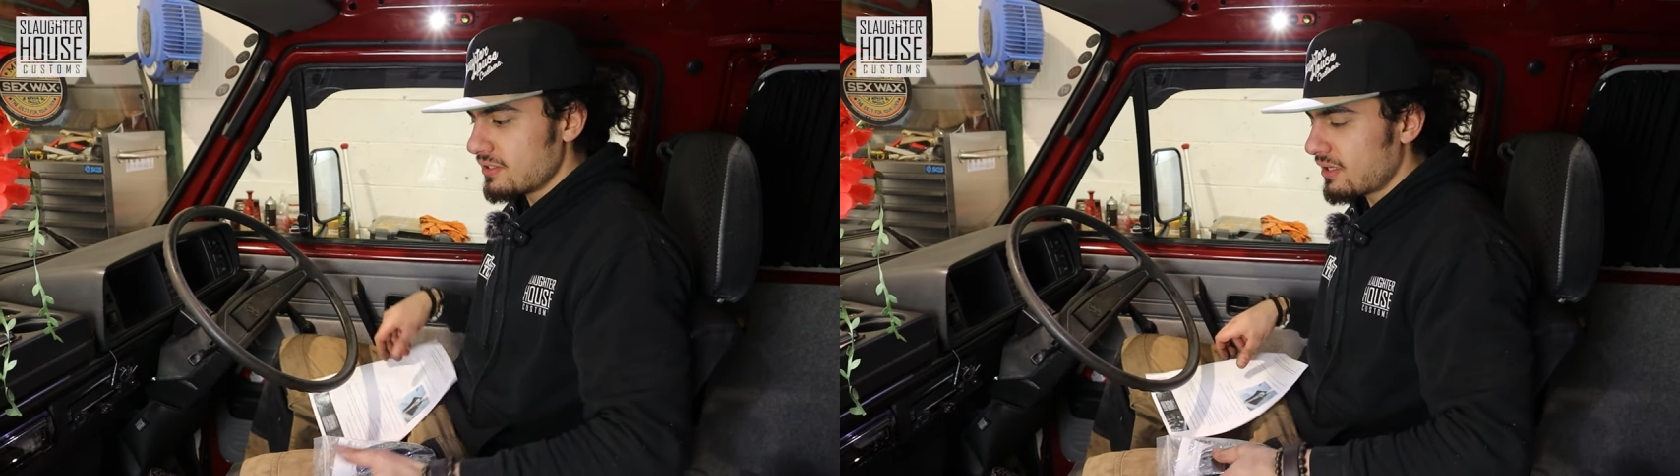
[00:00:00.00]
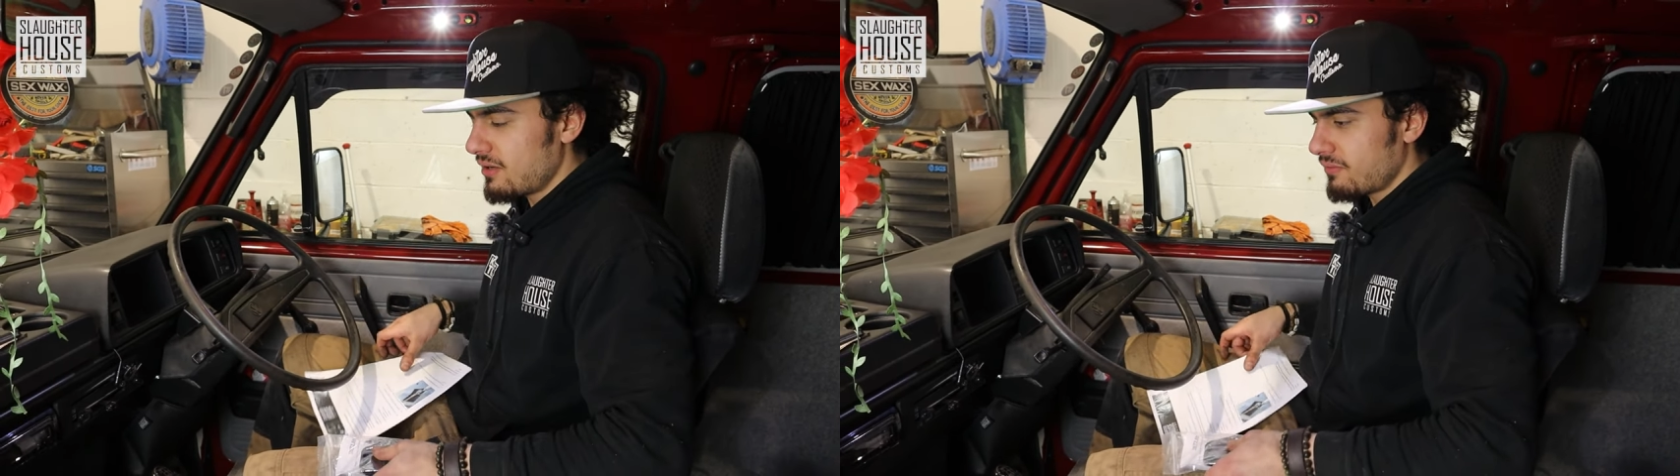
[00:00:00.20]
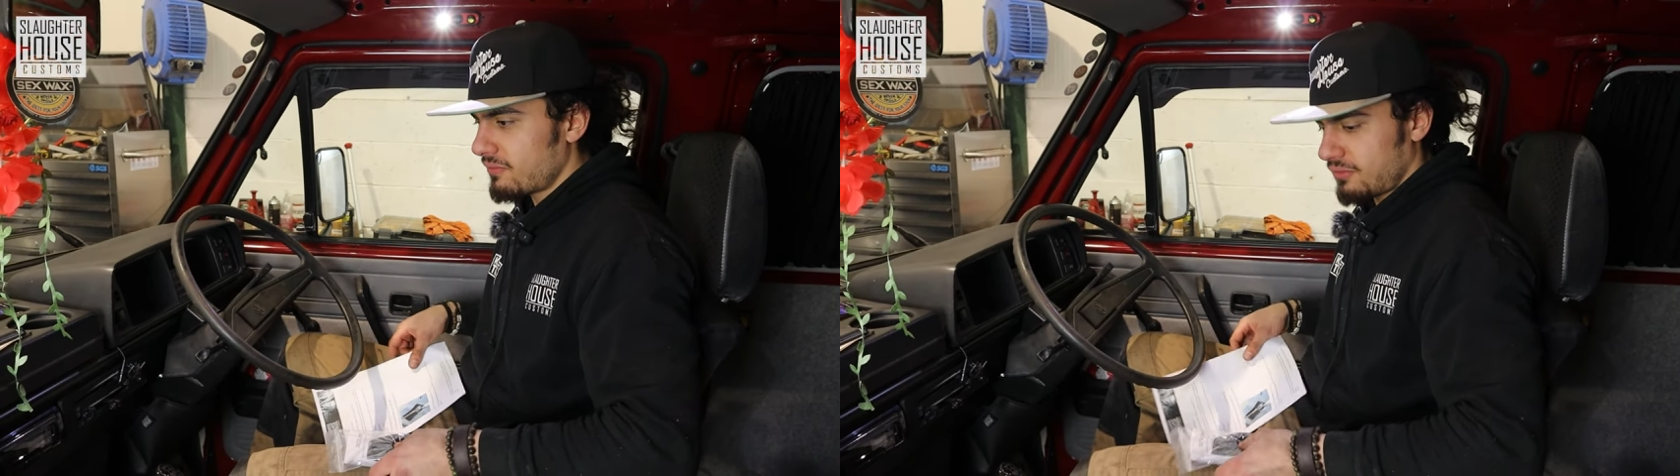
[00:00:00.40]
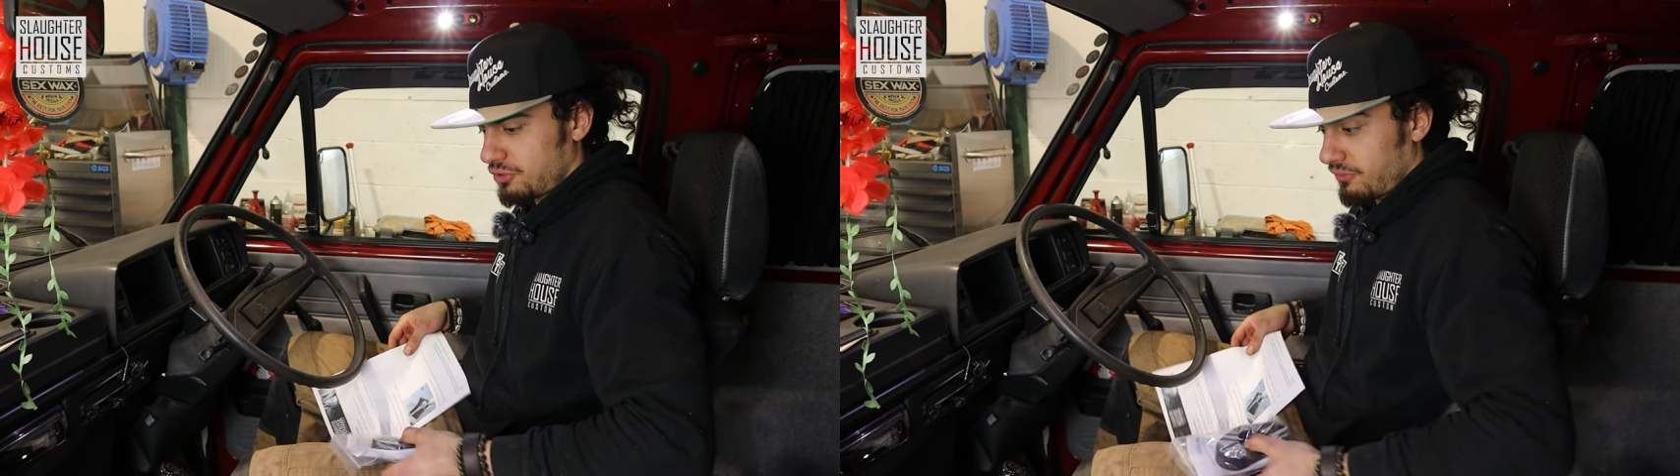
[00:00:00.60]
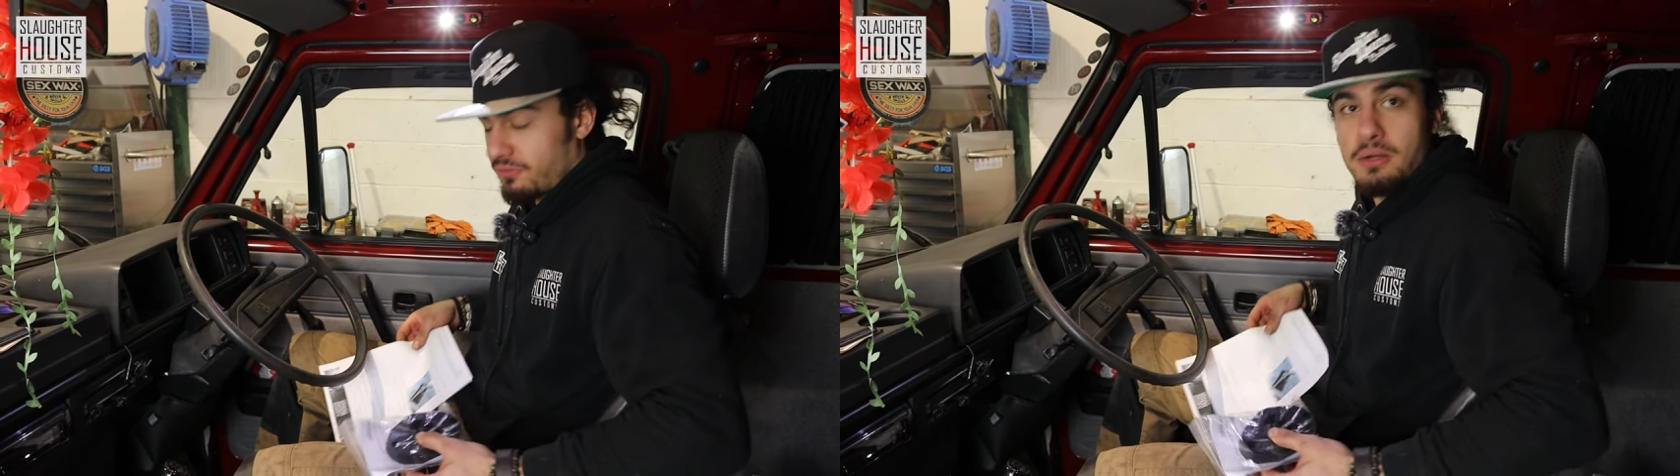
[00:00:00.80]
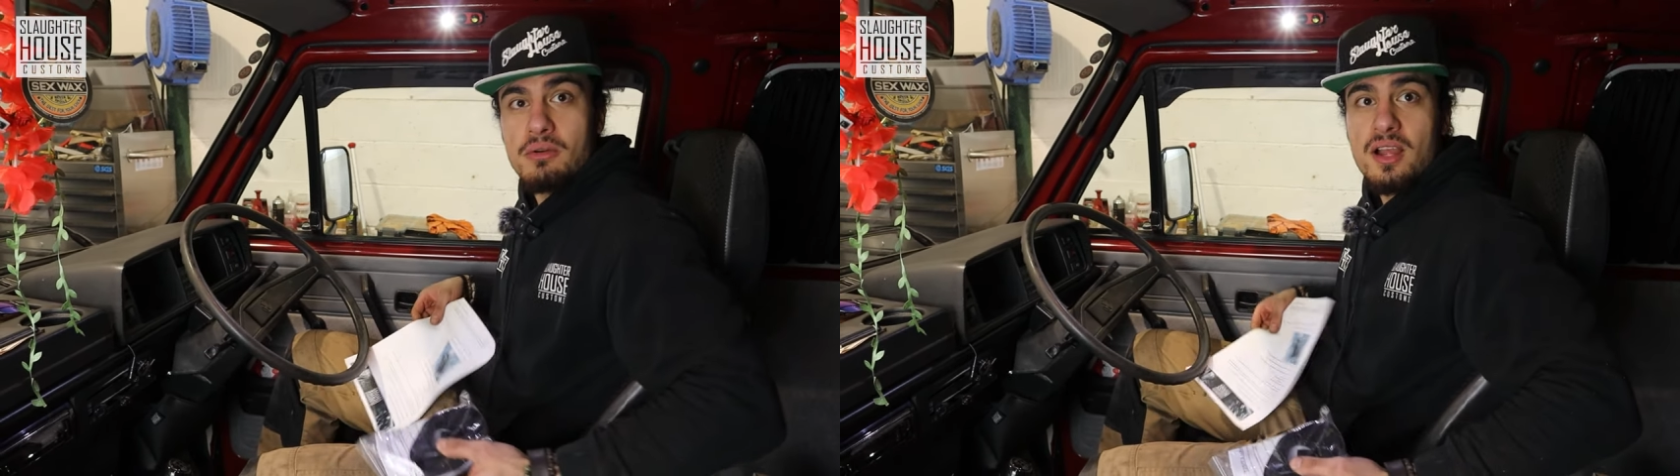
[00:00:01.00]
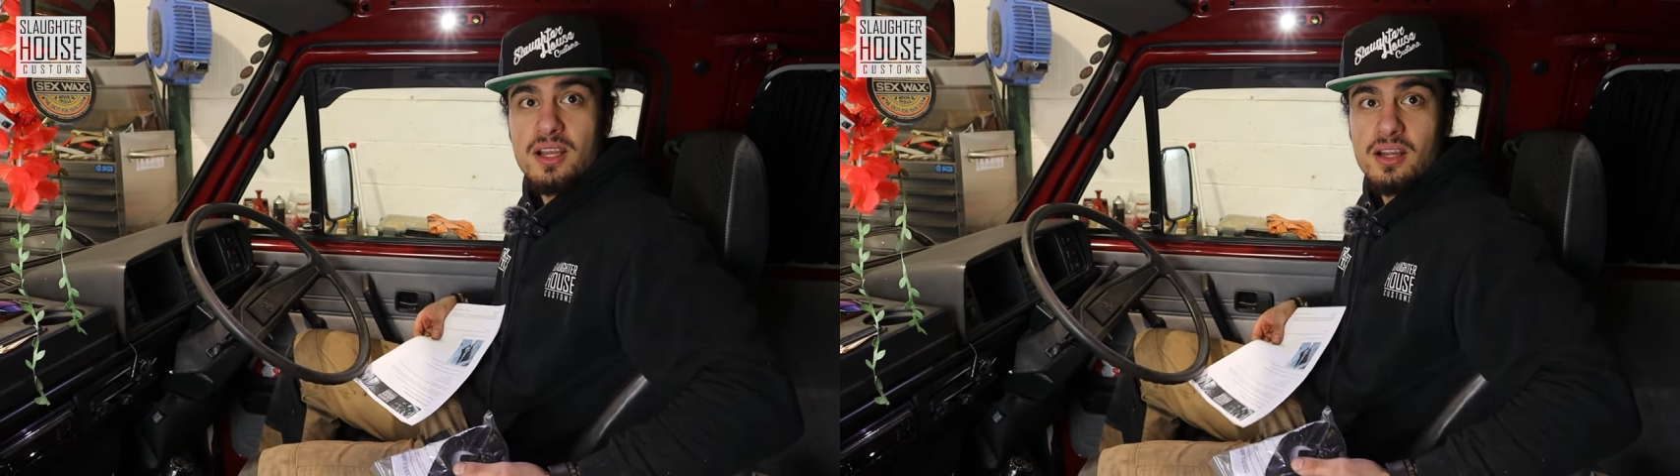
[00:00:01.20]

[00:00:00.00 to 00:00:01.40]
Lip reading: You know, it should feel like a